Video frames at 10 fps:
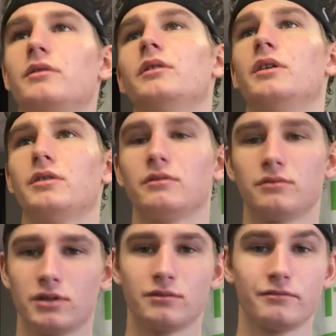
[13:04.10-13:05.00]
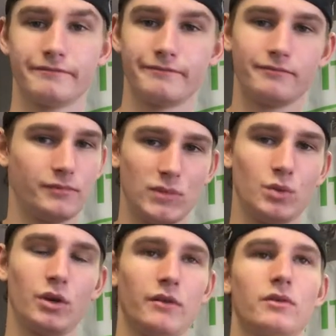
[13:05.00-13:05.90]
I don't know. It's, it's
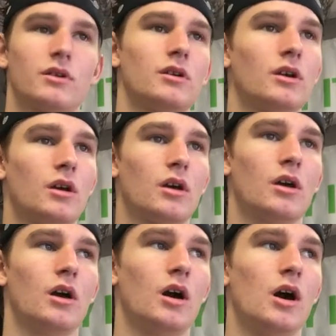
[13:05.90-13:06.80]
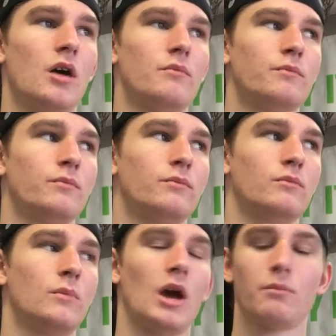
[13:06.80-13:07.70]
whatever. Um,
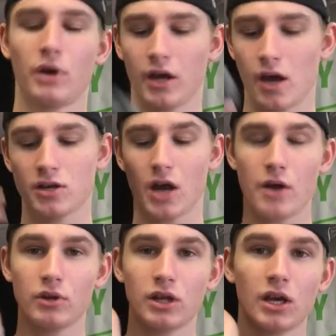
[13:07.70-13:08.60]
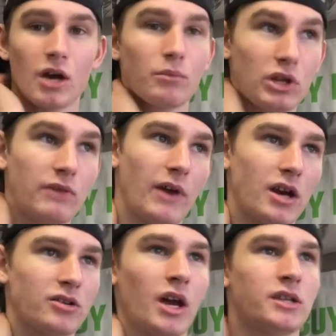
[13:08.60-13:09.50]
yeah, but I, I, I really cannot believe I
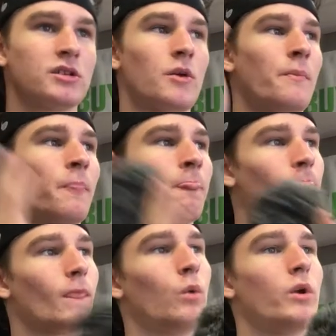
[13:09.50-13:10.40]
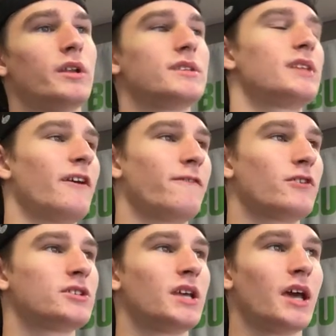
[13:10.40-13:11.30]
actually got to witness that
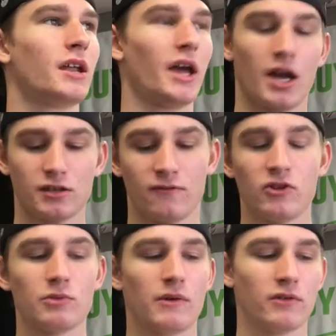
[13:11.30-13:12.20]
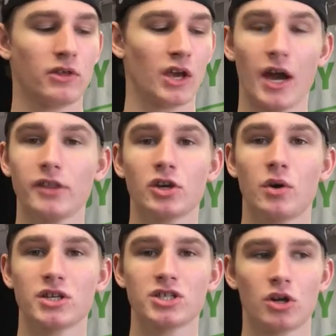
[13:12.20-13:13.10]
firsthand. I got to film everything. I got the
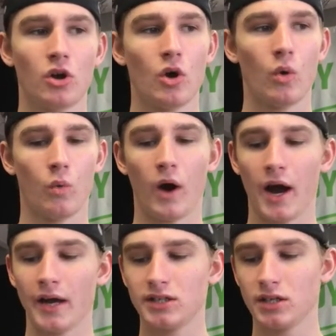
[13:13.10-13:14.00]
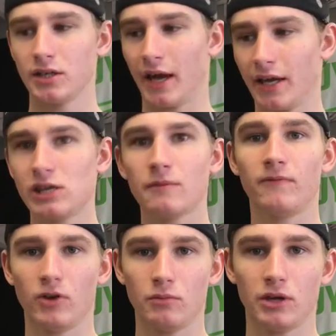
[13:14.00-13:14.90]
question why did I keep
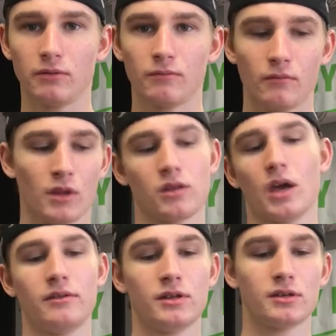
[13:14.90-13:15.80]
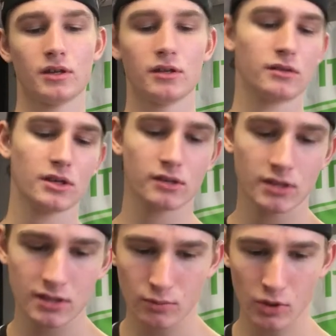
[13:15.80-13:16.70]
filming? and th th th
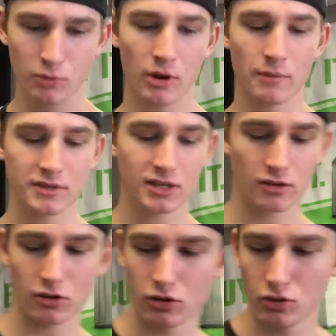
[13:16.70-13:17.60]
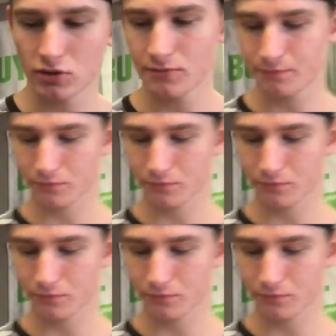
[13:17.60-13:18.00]
this is what you probably see on the news